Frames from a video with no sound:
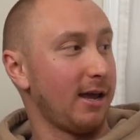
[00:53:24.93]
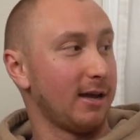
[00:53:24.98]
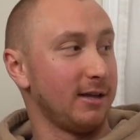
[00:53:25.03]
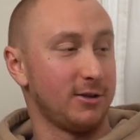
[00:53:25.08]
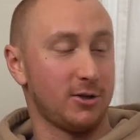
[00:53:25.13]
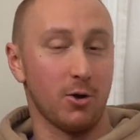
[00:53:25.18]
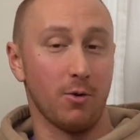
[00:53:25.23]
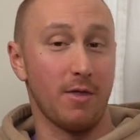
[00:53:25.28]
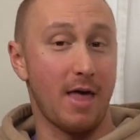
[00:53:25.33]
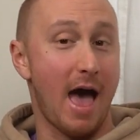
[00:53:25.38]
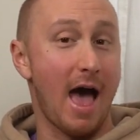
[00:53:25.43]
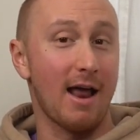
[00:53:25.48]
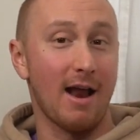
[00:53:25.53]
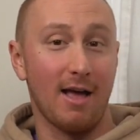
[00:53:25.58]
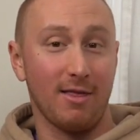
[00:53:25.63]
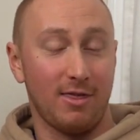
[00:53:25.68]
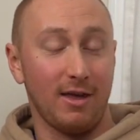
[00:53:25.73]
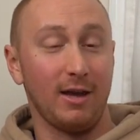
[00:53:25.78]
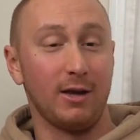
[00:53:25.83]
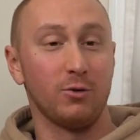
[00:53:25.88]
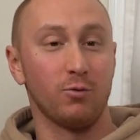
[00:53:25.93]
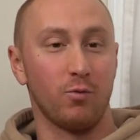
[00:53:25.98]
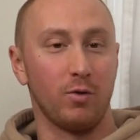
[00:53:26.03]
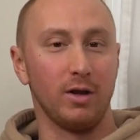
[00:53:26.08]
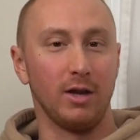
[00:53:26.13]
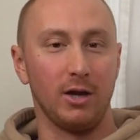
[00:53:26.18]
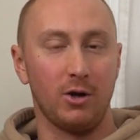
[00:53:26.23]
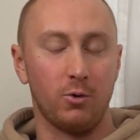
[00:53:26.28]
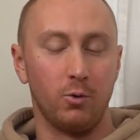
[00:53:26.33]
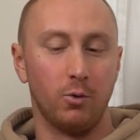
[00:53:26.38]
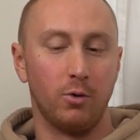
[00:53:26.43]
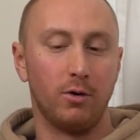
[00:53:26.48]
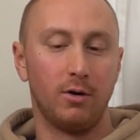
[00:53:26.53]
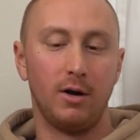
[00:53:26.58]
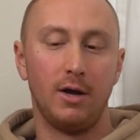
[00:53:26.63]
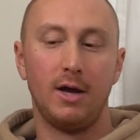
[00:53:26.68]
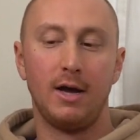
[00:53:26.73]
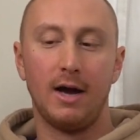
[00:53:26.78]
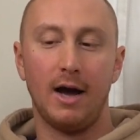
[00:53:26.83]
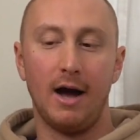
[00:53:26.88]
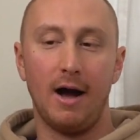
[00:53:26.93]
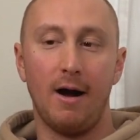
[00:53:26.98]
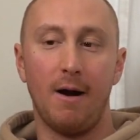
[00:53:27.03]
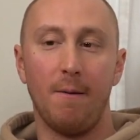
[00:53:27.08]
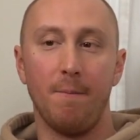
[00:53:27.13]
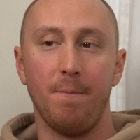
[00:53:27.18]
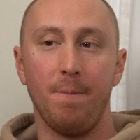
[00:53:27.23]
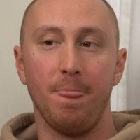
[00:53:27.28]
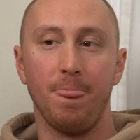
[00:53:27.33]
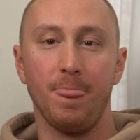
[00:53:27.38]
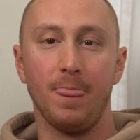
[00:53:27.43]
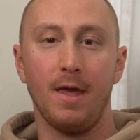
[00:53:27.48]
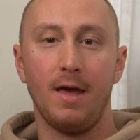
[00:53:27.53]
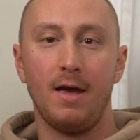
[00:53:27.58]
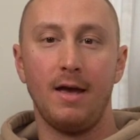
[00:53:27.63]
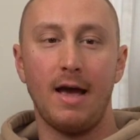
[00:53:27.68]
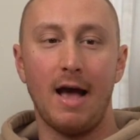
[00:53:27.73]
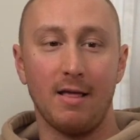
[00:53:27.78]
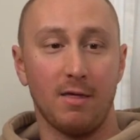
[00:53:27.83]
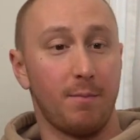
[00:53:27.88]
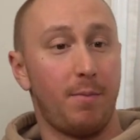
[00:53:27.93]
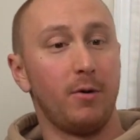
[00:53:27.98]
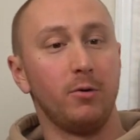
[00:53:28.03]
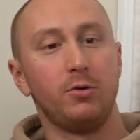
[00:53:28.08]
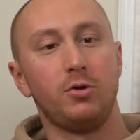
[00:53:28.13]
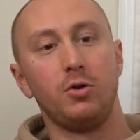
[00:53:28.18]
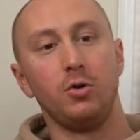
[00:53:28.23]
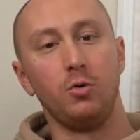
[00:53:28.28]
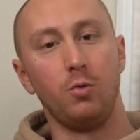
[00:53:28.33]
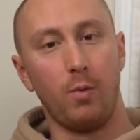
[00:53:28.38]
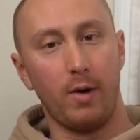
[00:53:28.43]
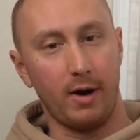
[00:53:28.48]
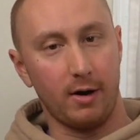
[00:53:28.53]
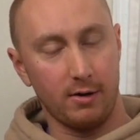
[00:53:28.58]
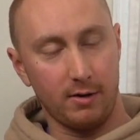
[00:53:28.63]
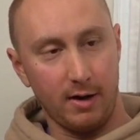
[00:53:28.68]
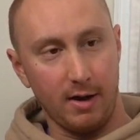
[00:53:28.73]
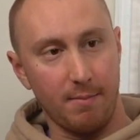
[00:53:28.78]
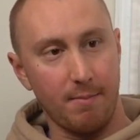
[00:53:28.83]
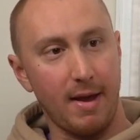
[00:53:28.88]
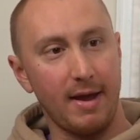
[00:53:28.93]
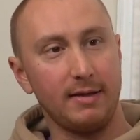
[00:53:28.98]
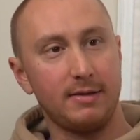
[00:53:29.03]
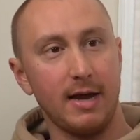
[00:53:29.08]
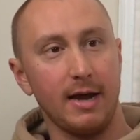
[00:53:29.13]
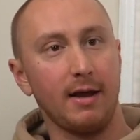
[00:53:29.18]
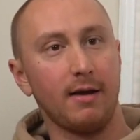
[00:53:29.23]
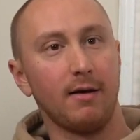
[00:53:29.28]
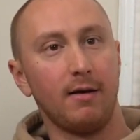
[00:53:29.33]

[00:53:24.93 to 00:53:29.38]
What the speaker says: And so that I think is really cool, as opposed to where it may take